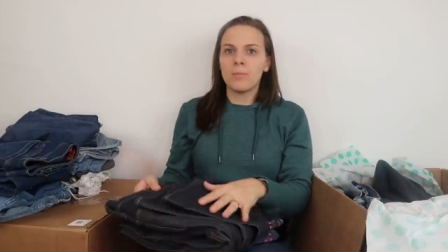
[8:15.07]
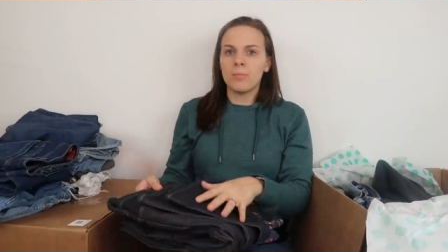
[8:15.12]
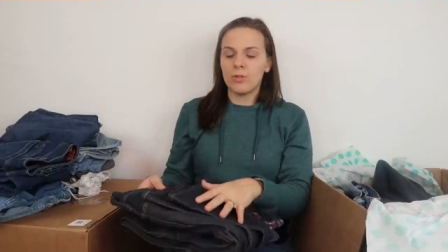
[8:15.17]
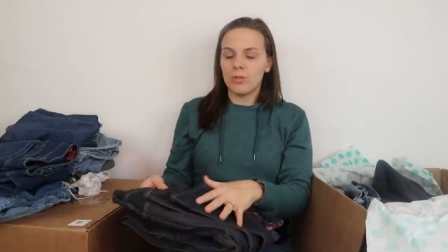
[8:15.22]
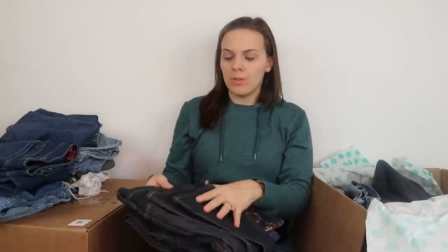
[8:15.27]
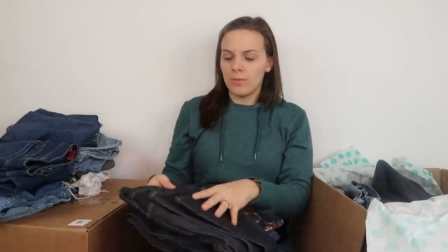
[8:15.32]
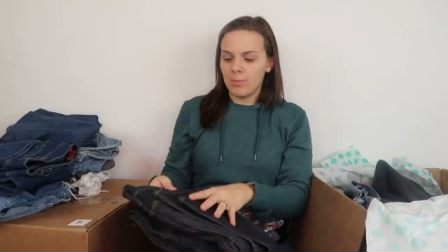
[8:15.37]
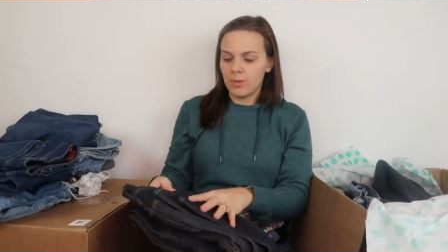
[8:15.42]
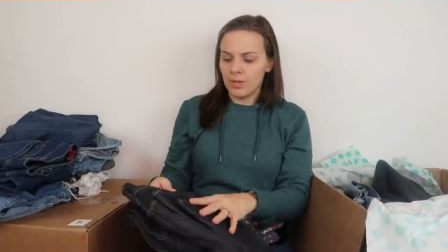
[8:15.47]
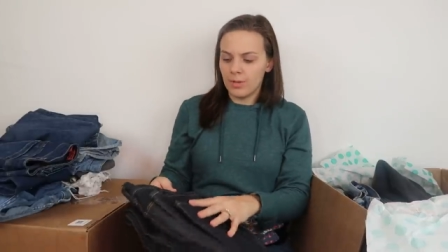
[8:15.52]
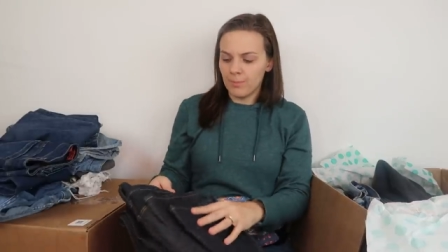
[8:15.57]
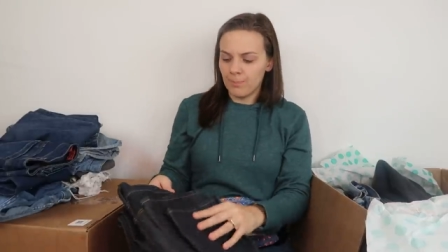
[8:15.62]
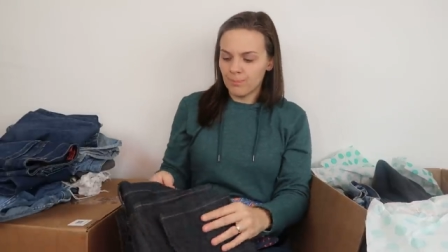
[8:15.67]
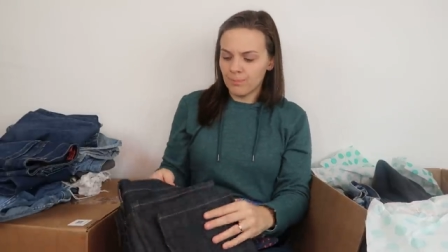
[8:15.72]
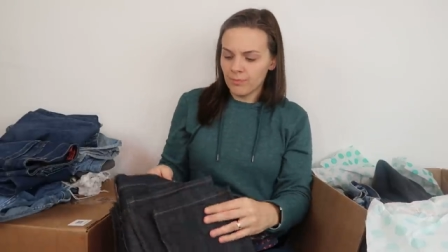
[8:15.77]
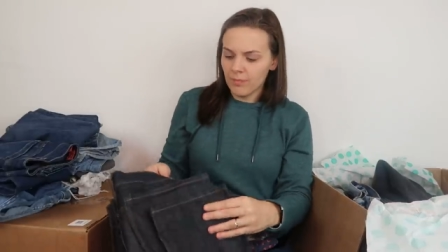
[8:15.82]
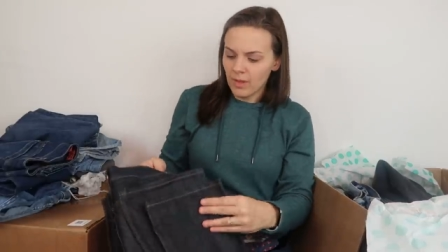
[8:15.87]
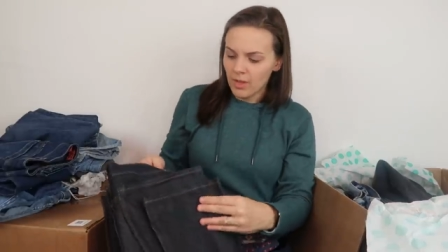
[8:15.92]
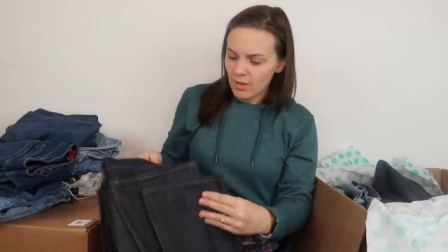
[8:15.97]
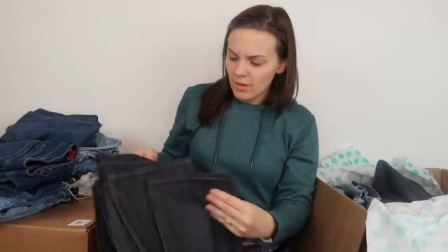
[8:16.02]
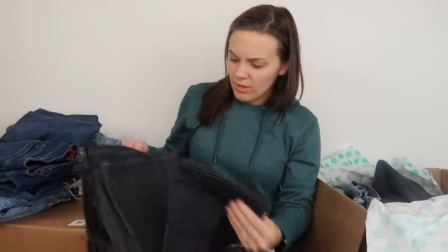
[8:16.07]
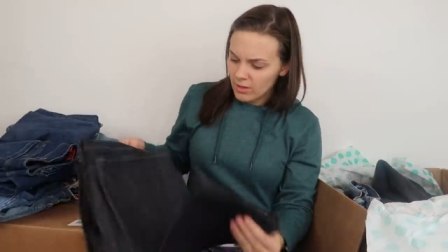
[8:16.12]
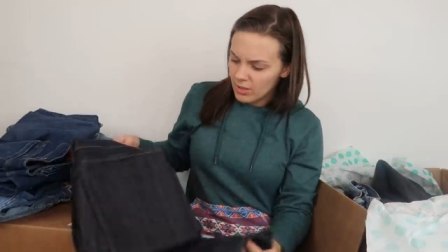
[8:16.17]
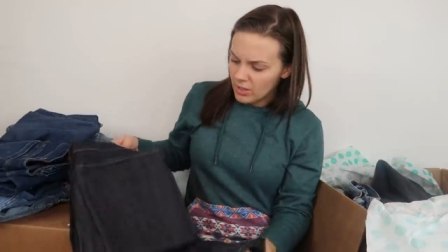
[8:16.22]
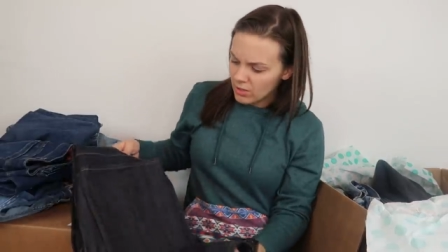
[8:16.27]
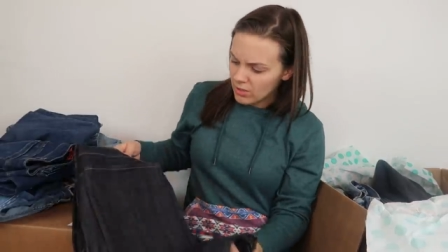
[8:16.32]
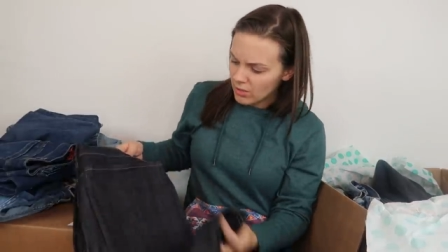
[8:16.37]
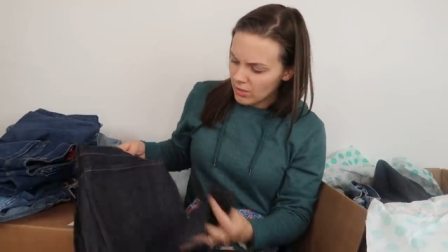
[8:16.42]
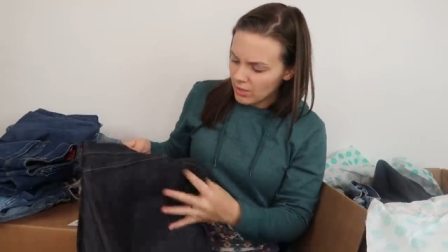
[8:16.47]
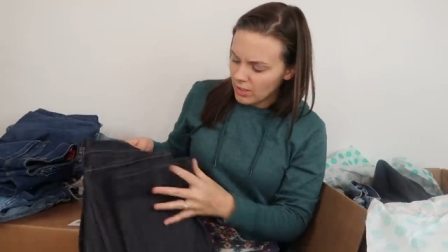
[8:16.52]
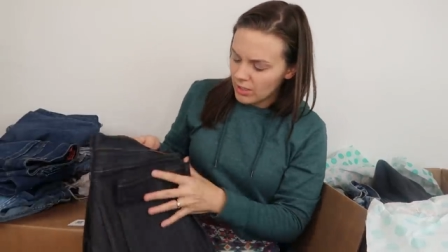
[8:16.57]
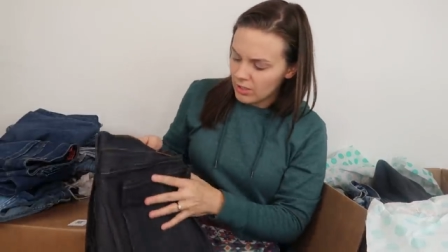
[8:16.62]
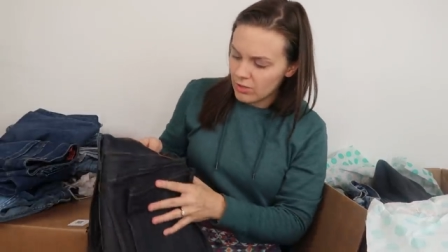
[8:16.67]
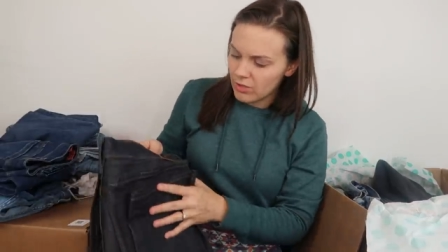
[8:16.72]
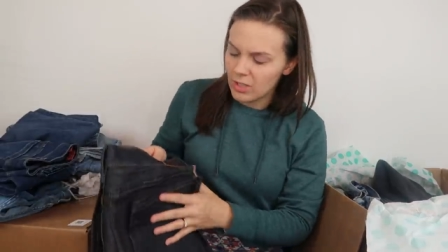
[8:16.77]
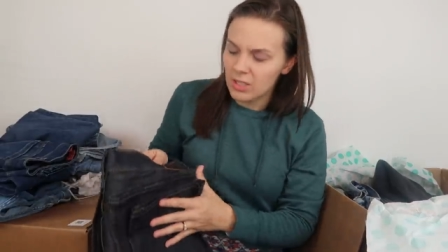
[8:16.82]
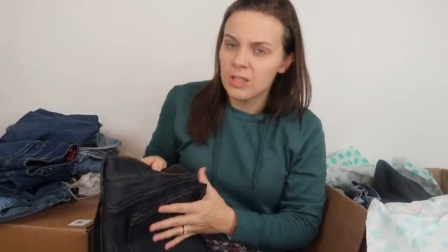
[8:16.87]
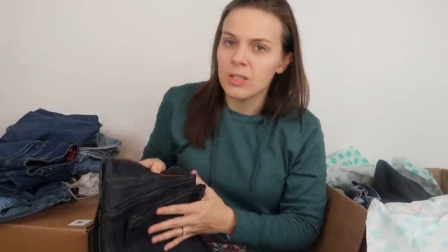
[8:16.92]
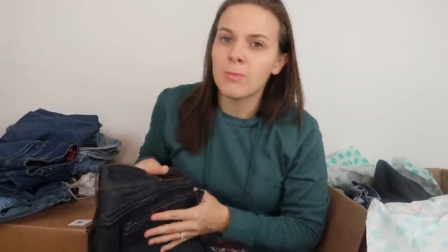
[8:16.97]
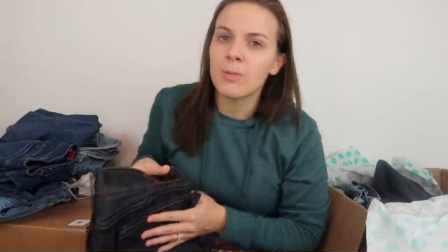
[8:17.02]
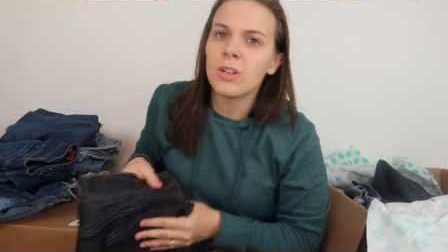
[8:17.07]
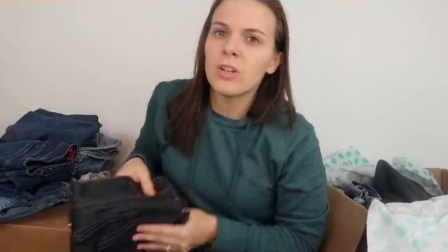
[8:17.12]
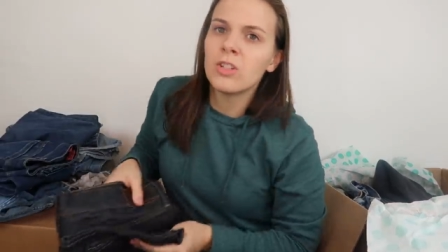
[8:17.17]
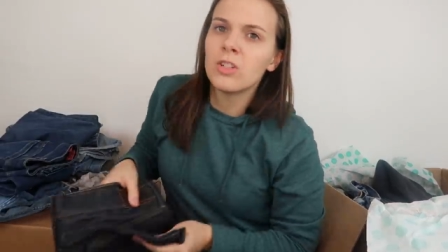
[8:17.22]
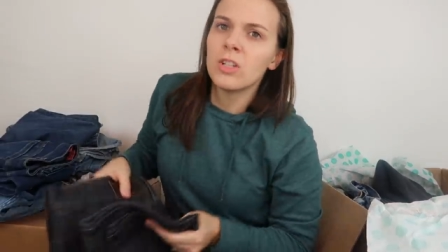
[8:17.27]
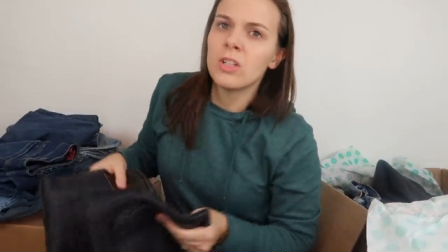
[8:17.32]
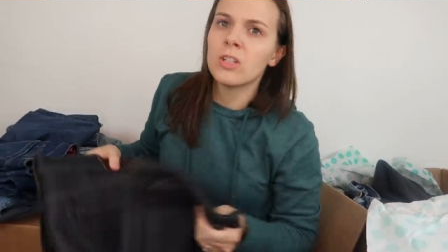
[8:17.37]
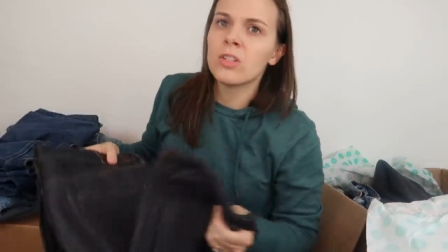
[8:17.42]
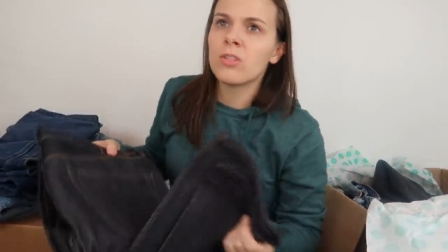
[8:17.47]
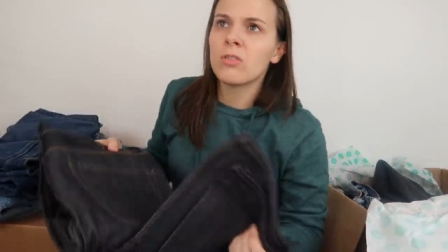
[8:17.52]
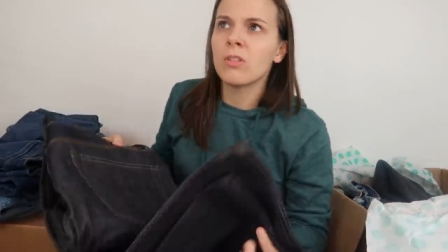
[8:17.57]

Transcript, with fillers: put up here. These are an interesting pair of jeans.